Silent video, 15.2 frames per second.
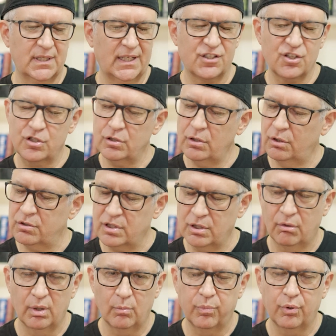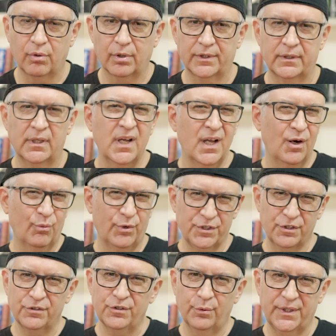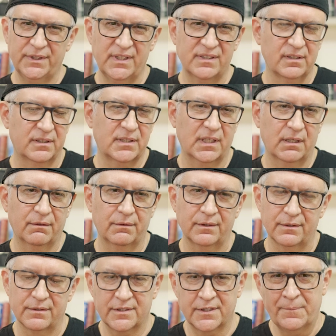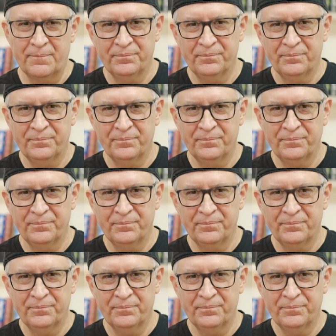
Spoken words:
That's so important when you're doing these interiors.